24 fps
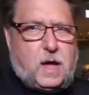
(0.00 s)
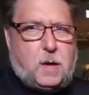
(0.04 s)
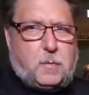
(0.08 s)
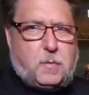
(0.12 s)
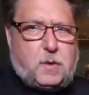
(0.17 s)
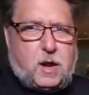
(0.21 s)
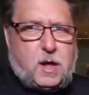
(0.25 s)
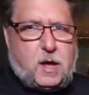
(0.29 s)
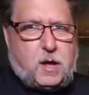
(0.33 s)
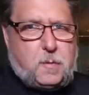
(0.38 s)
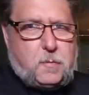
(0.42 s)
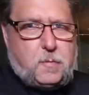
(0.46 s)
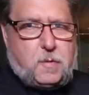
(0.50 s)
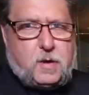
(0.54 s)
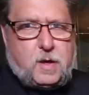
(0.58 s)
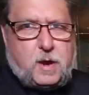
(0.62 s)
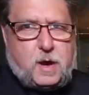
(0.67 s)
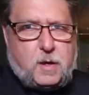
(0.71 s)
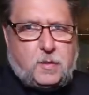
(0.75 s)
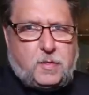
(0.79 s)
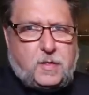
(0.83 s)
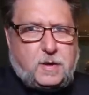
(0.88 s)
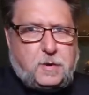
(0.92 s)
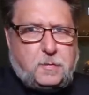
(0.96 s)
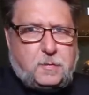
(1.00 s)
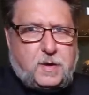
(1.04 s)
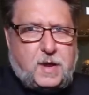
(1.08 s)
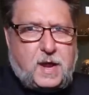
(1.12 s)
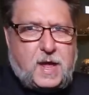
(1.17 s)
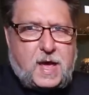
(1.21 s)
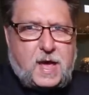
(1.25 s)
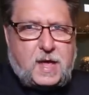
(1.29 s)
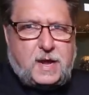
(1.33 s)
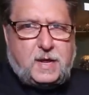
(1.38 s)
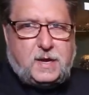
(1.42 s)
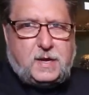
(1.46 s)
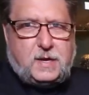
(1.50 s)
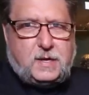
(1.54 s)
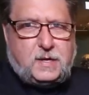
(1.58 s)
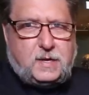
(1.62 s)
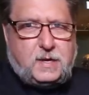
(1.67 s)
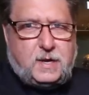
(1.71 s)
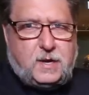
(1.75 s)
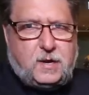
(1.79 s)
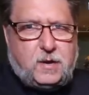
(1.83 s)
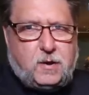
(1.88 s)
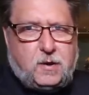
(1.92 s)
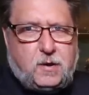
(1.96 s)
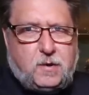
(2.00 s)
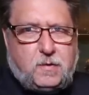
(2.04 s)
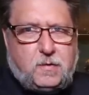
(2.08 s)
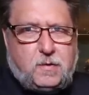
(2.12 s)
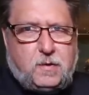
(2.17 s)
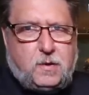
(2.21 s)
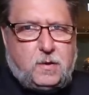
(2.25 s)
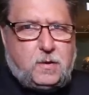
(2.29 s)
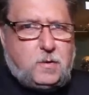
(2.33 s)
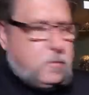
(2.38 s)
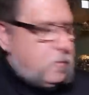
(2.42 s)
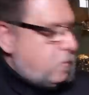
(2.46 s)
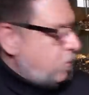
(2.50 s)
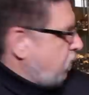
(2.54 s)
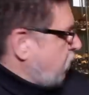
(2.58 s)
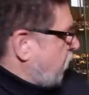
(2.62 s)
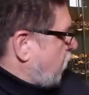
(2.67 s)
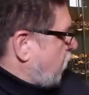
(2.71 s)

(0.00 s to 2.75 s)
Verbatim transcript: I'm gonna, I think I'm gonna add it in here where